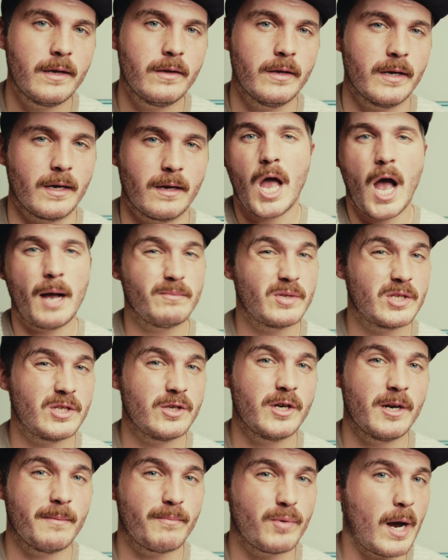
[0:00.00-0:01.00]
Like, I'm still
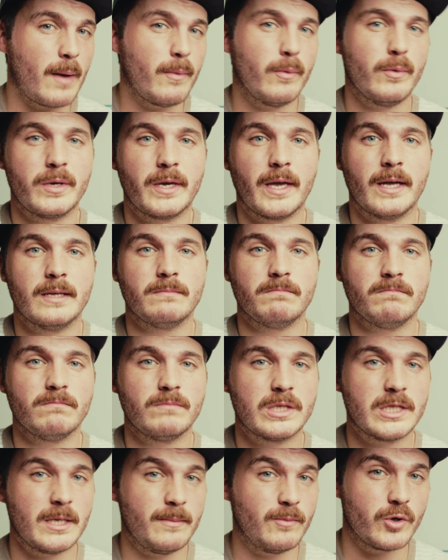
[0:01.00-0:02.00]
gonna probably get
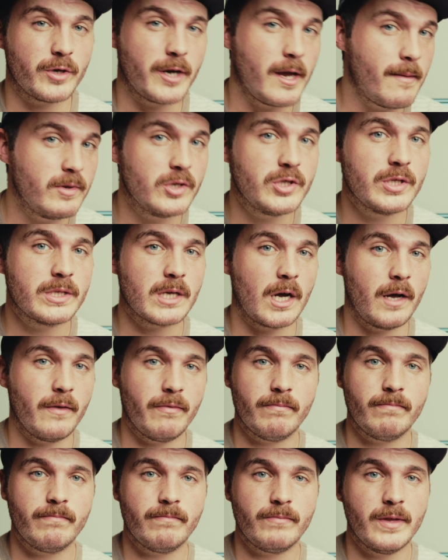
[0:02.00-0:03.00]
similar images
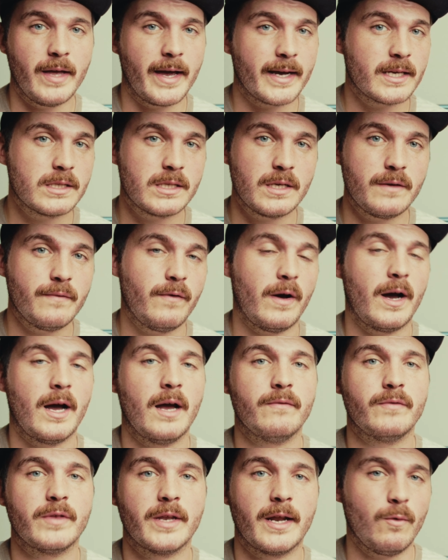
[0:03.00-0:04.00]
on the
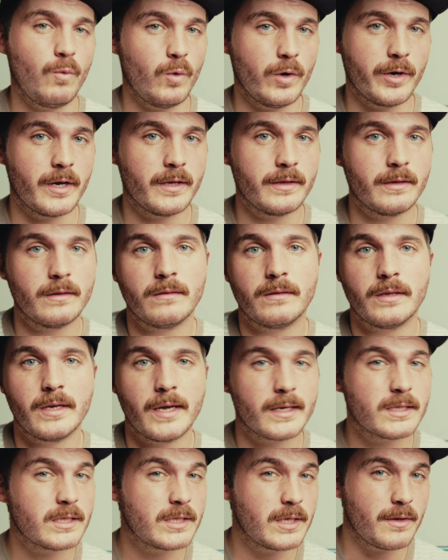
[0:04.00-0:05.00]
X-T5 that I would on the
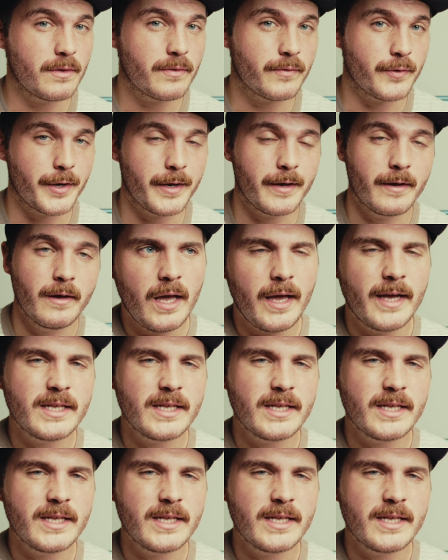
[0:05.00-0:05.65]
X-T3.